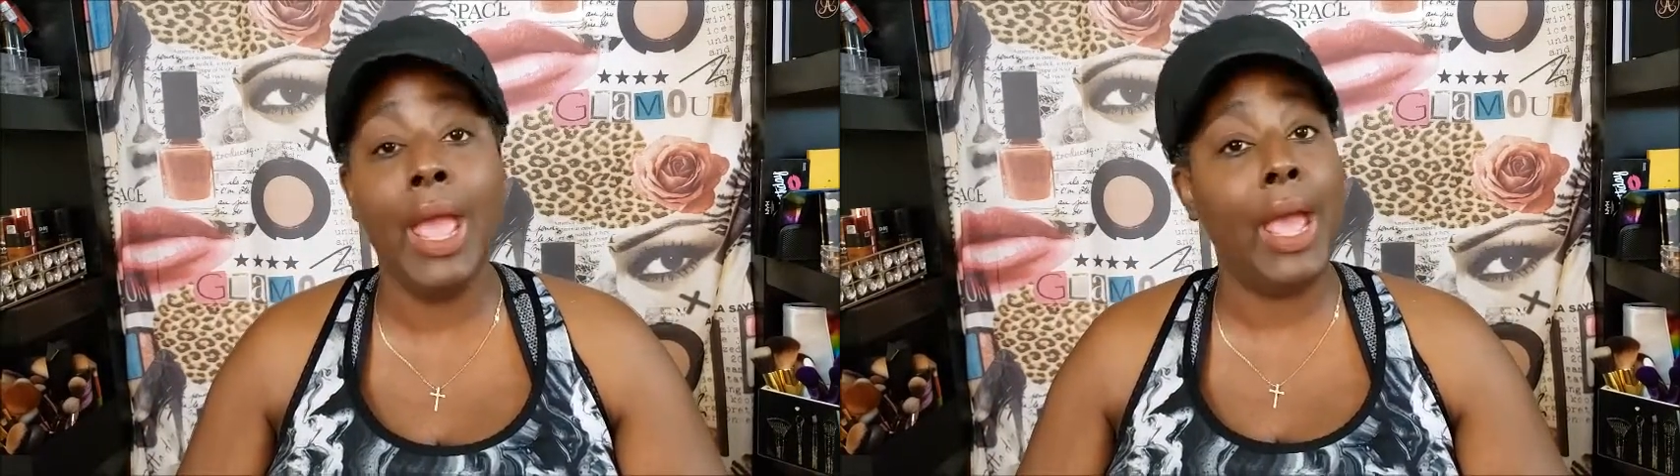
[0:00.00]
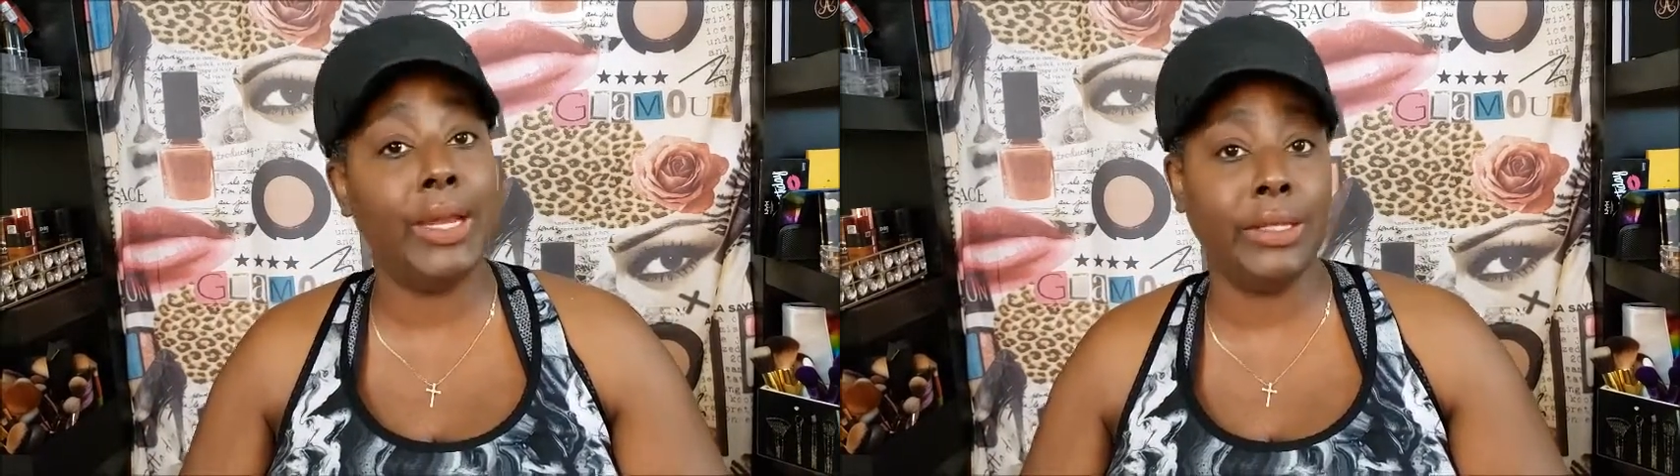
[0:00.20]

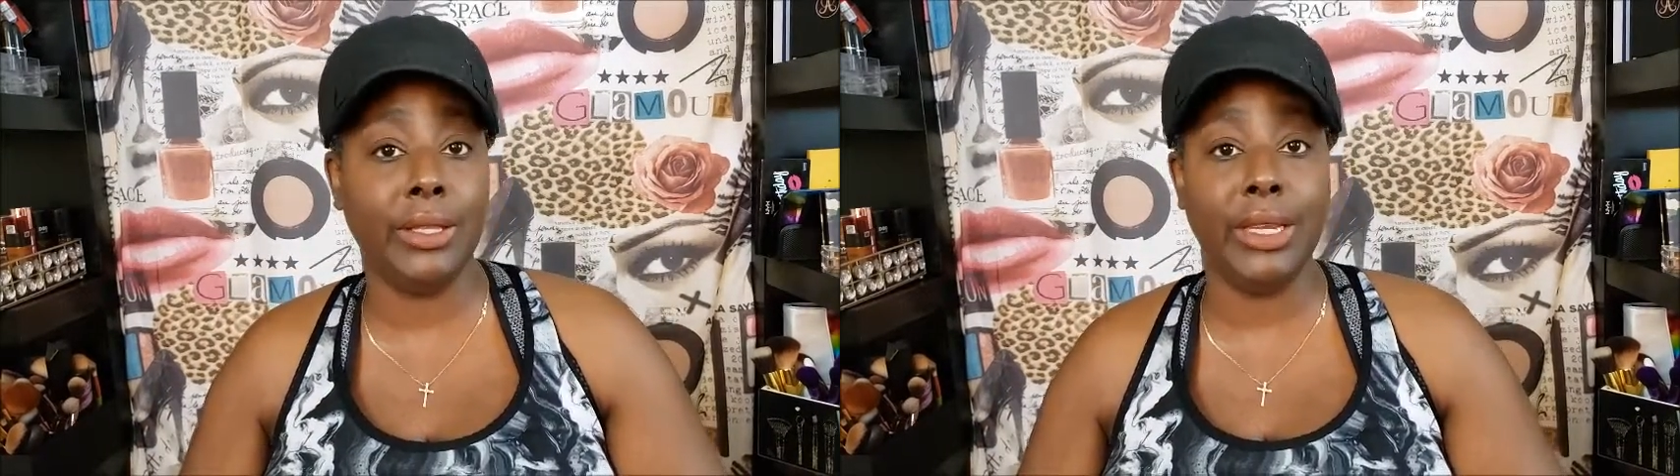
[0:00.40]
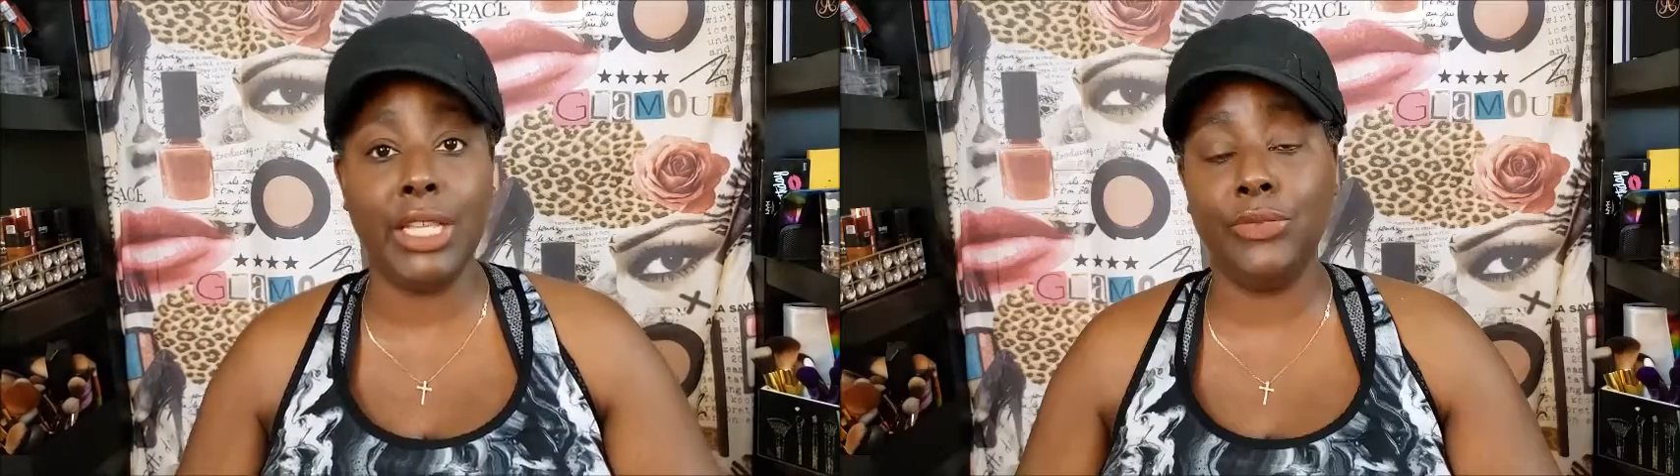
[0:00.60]
And until
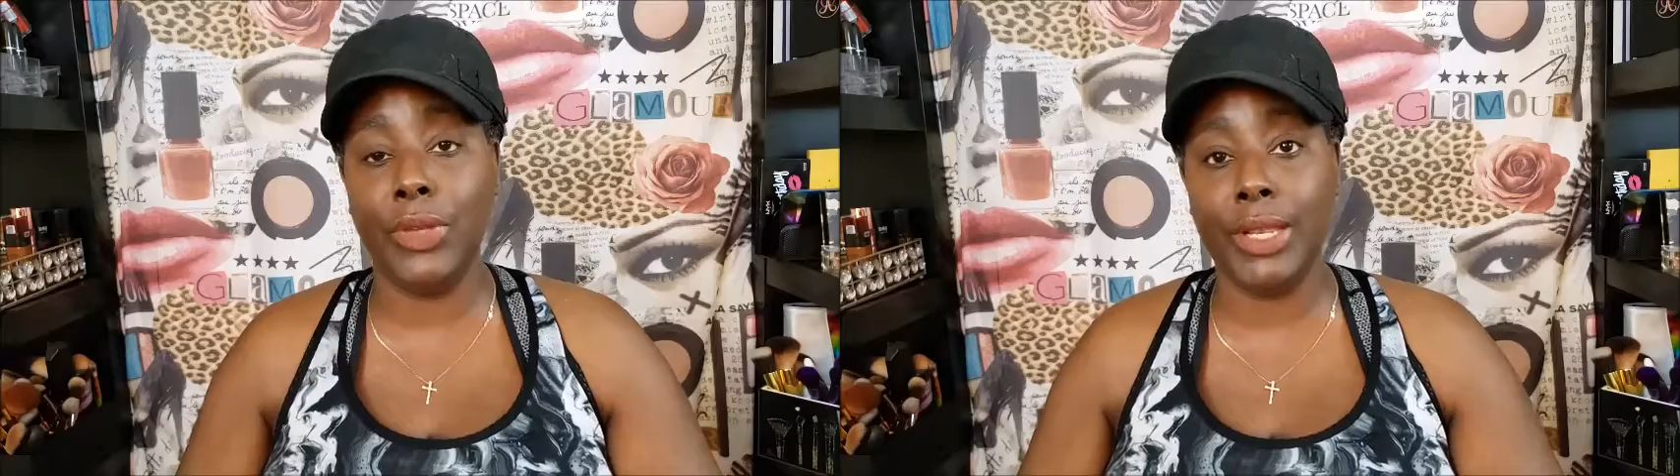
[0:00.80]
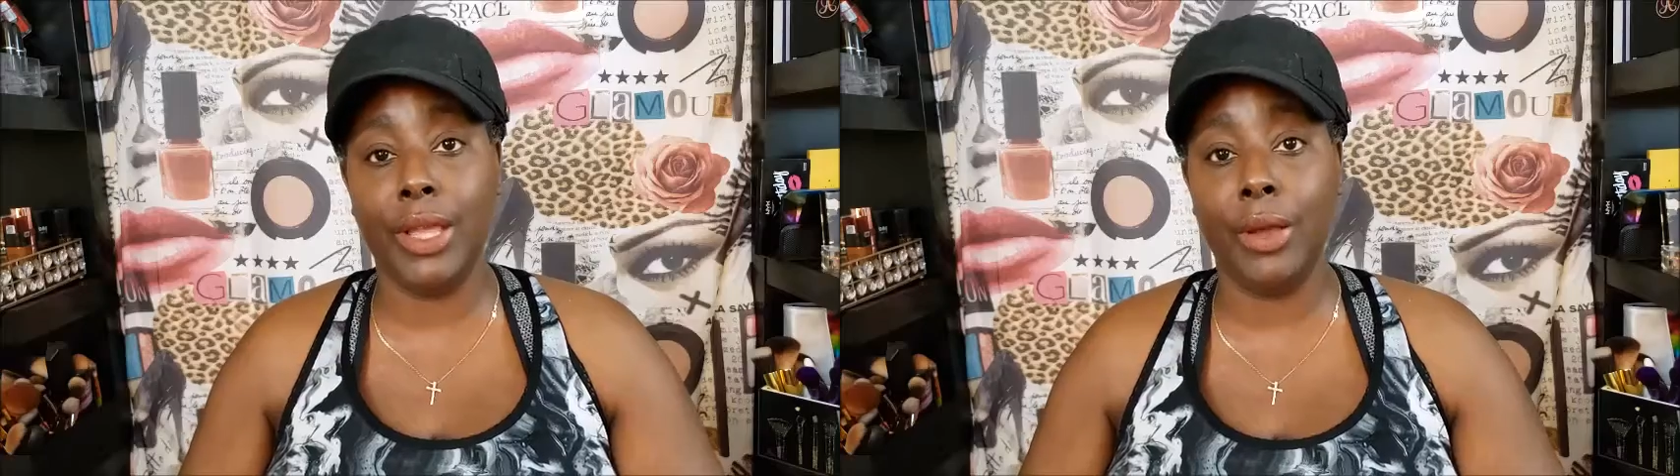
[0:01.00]
the next
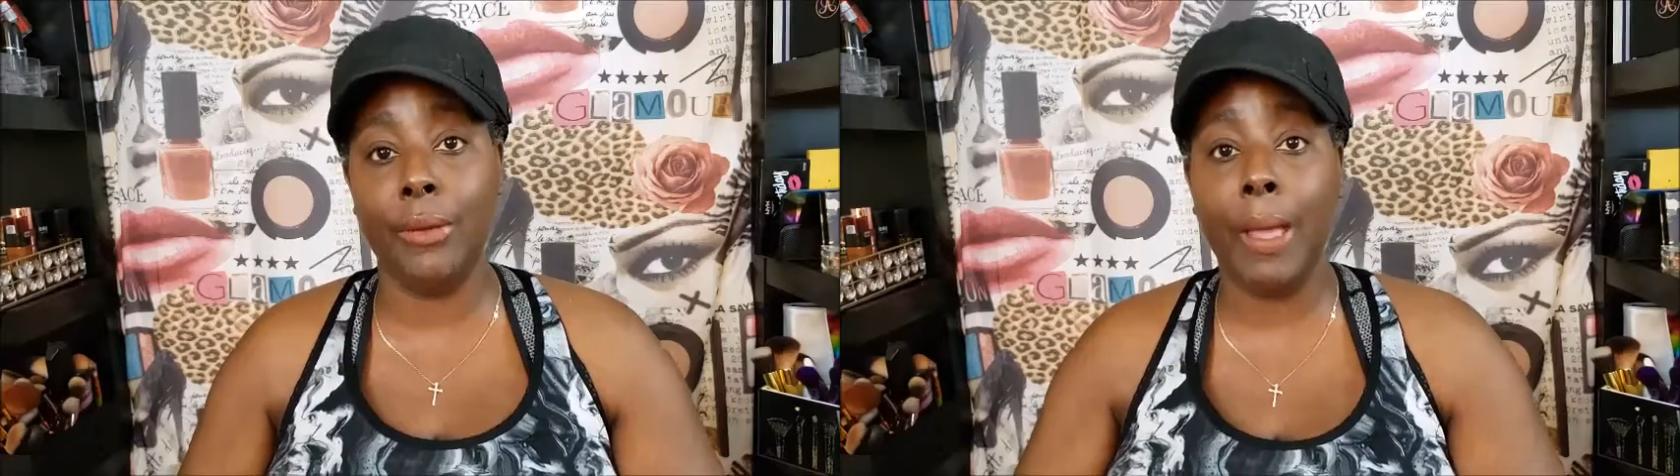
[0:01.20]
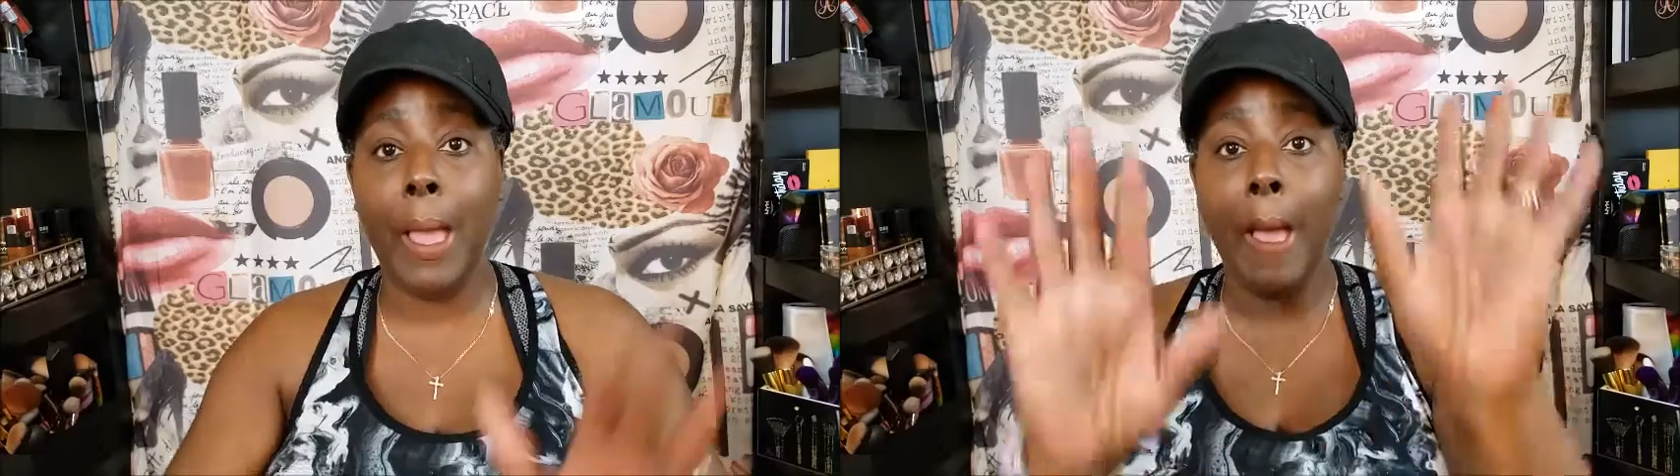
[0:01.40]
video,